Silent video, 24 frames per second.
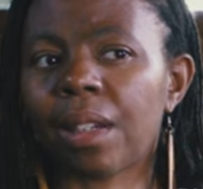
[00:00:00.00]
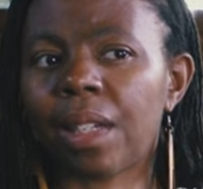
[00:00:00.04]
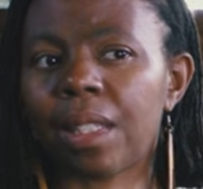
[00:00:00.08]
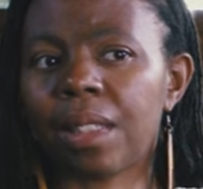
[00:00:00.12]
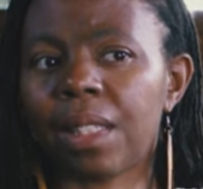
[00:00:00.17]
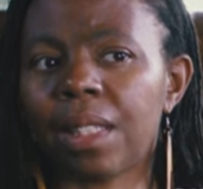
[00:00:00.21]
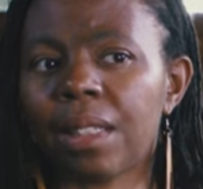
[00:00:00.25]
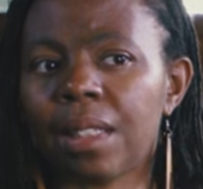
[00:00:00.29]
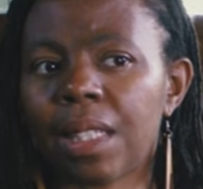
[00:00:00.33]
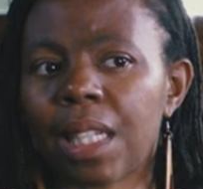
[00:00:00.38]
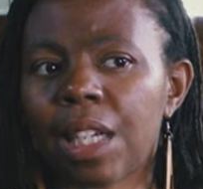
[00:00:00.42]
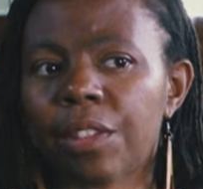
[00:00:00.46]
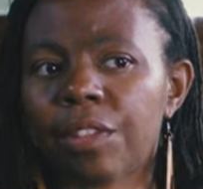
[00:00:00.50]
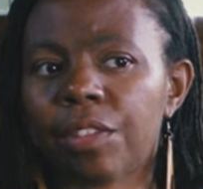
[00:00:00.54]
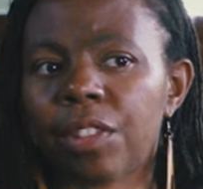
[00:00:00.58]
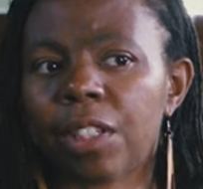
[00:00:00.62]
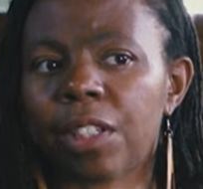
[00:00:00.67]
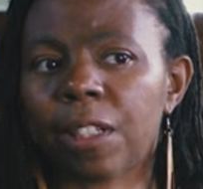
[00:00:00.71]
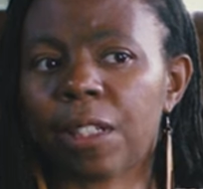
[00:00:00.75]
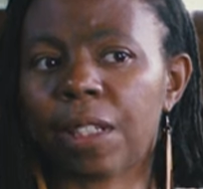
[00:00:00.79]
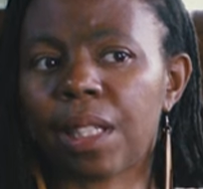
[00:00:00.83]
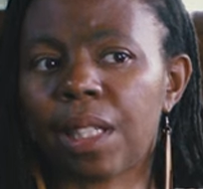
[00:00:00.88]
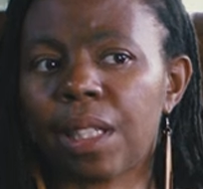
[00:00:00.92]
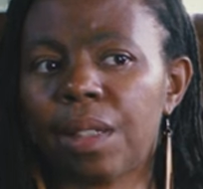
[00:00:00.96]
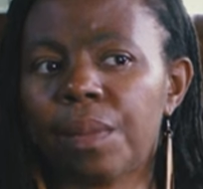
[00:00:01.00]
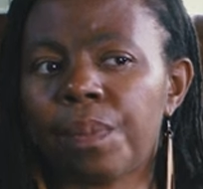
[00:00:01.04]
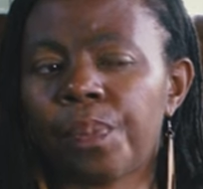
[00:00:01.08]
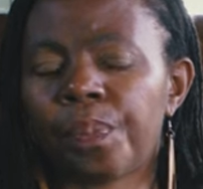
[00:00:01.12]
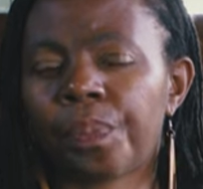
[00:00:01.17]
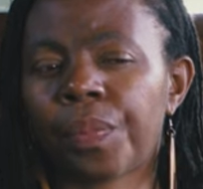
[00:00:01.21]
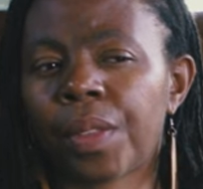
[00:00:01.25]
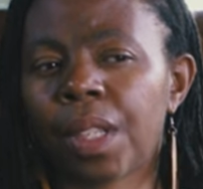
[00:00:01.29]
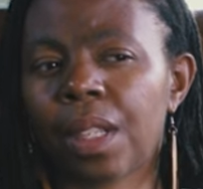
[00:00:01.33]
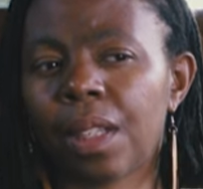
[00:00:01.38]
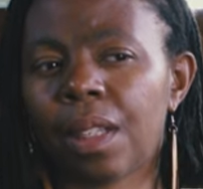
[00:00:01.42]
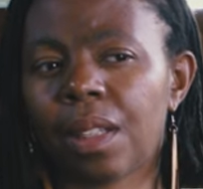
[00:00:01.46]
I think definitely
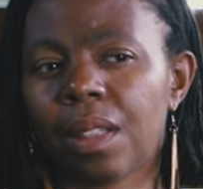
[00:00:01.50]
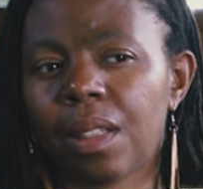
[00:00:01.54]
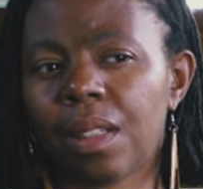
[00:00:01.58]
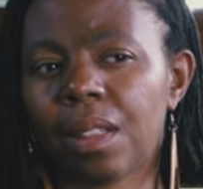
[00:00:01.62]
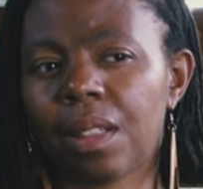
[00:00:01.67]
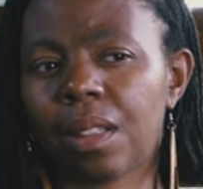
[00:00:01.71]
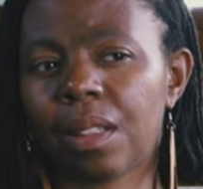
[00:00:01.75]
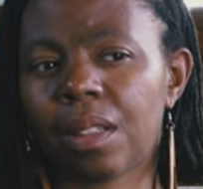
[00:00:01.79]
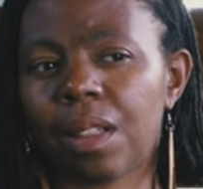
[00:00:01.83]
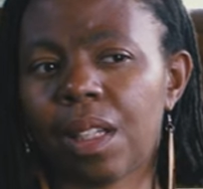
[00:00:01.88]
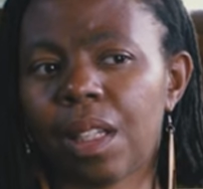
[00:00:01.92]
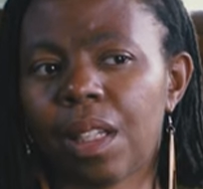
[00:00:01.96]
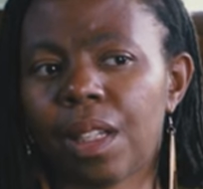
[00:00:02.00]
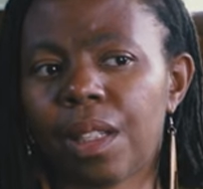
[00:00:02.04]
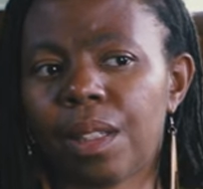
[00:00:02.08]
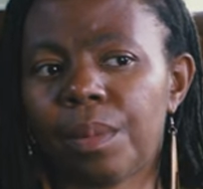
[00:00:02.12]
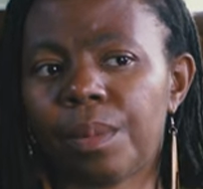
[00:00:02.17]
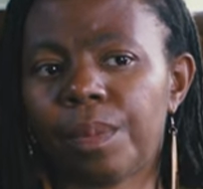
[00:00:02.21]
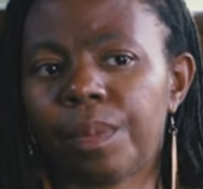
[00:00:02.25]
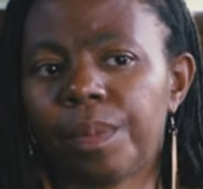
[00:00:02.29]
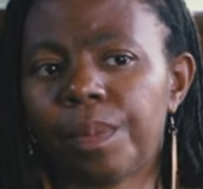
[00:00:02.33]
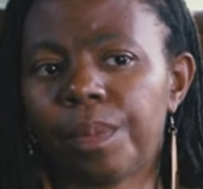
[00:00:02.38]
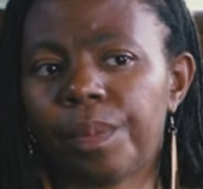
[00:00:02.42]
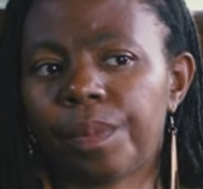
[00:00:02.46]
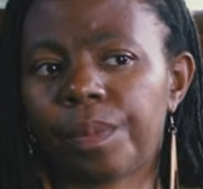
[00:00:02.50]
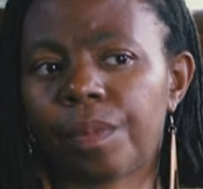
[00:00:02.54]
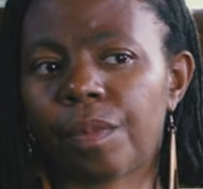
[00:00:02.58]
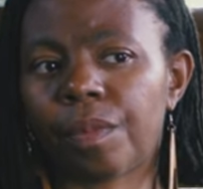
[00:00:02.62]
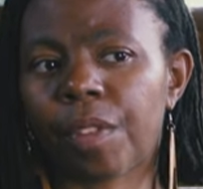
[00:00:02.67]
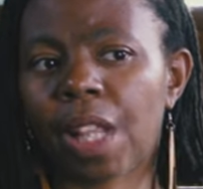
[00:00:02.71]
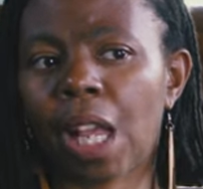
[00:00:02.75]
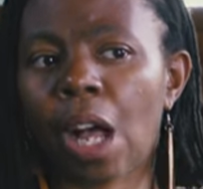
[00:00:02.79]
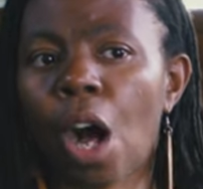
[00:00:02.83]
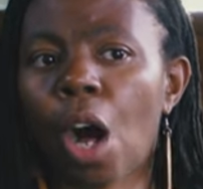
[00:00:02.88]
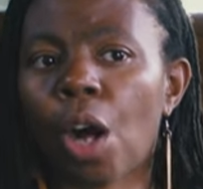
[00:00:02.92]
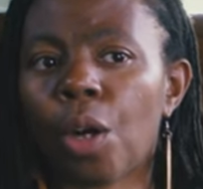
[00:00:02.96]
um,
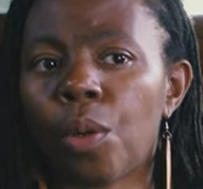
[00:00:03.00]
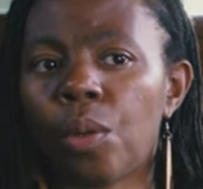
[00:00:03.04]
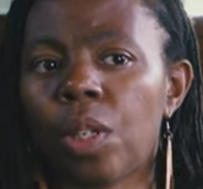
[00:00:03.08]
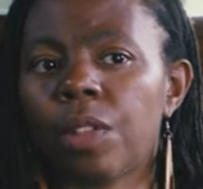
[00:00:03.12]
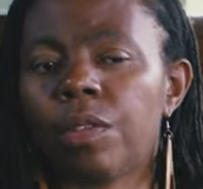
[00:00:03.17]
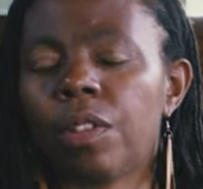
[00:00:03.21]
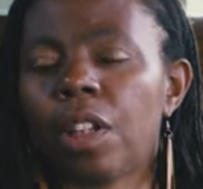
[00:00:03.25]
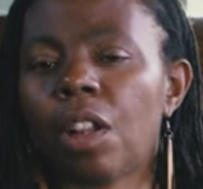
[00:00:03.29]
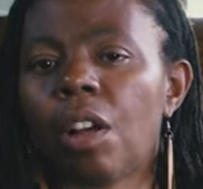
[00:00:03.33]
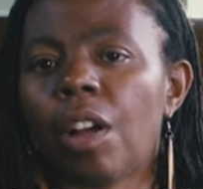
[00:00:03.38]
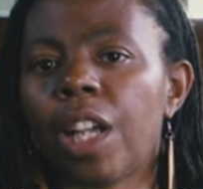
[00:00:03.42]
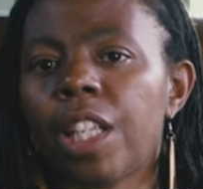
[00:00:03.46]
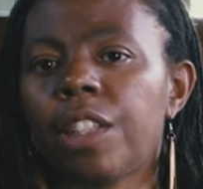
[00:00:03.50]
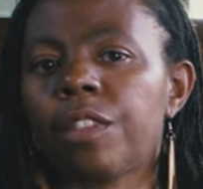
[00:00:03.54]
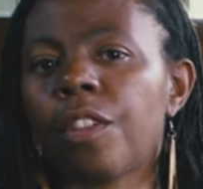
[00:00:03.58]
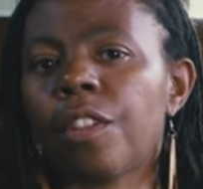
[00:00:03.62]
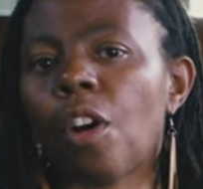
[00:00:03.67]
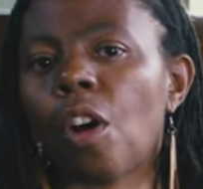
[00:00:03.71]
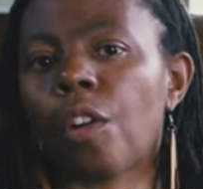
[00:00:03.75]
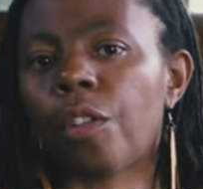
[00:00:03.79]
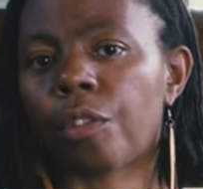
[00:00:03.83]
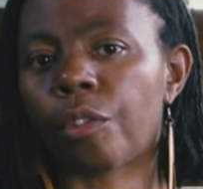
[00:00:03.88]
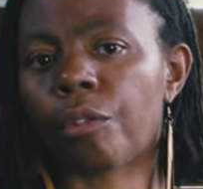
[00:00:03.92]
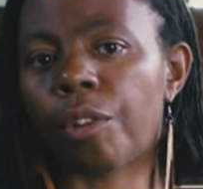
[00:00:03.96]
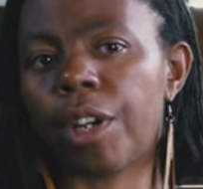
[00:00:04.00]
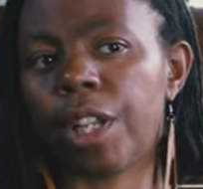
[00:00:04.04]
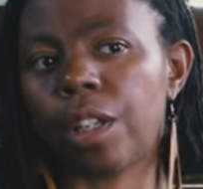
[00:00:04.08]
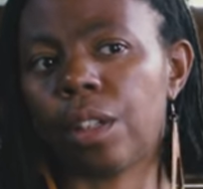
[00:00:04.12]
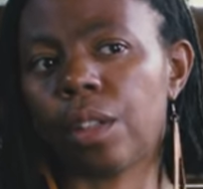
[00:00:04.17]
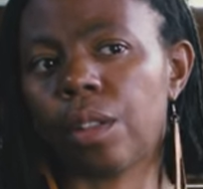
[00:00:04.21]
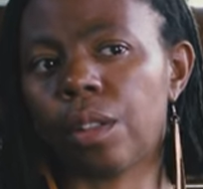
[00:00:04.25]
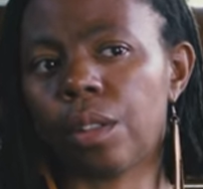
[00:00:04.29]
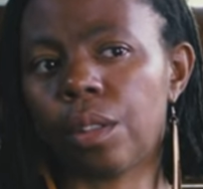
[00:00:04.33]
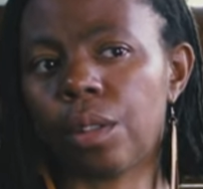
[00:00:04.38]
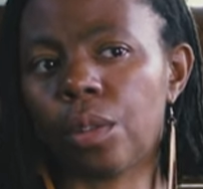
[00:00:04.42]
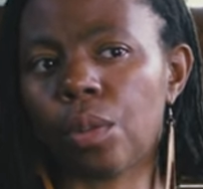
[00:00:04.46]
that whole of life,
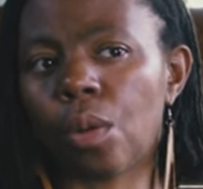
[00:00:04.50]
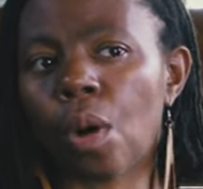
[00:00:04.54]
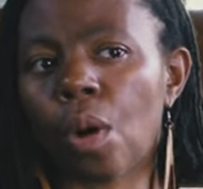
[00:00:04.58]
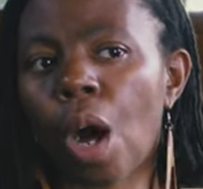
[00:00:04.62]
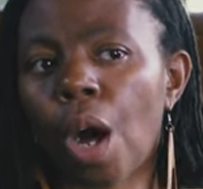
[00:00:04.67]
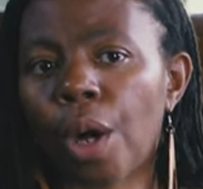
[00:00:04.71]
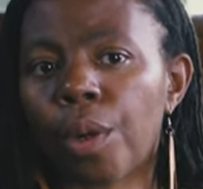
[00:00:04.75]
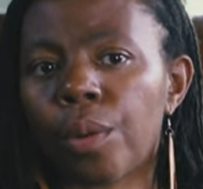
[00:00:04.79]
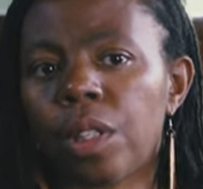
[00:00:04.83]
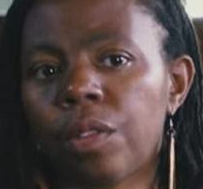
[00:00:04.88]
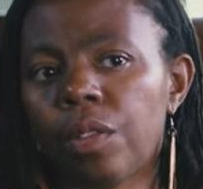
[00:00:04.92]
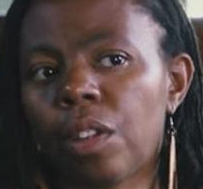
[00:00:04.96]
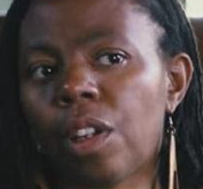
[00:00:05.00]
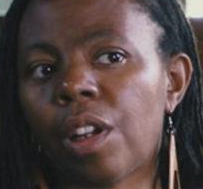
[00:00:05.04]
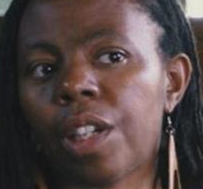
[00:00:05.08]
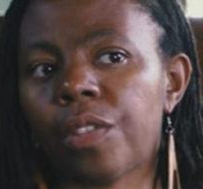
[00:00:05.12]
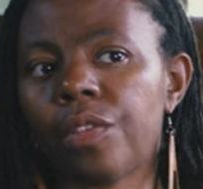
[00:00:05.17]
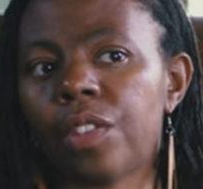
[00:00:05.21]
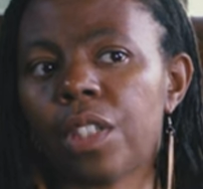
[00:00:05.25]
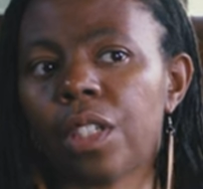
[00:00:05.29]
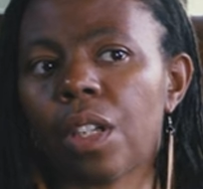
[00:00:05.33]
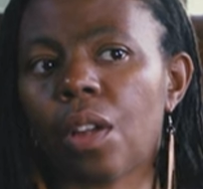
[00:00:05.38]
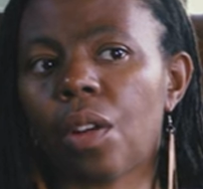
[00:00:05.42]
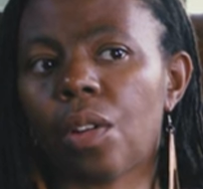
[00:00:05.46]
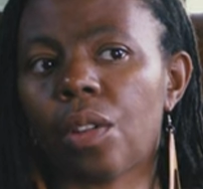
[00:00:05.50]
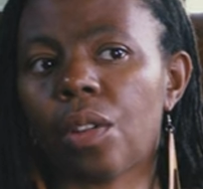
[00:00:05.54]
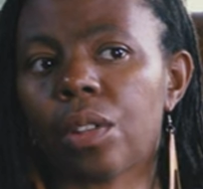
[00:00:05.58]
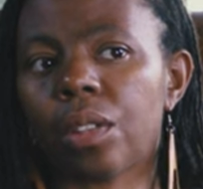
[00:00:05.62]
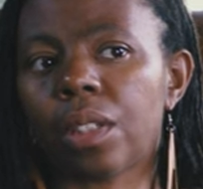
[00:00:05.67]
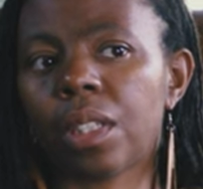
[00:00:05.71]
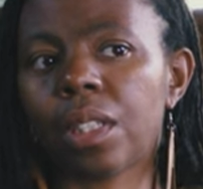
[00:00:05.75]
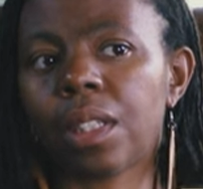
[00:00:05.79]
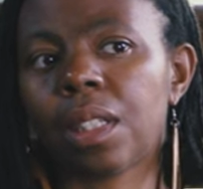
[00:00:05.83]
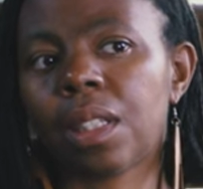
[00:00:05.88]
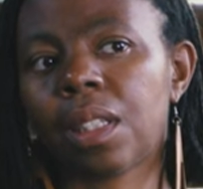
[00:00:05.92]
offering your whole of life to God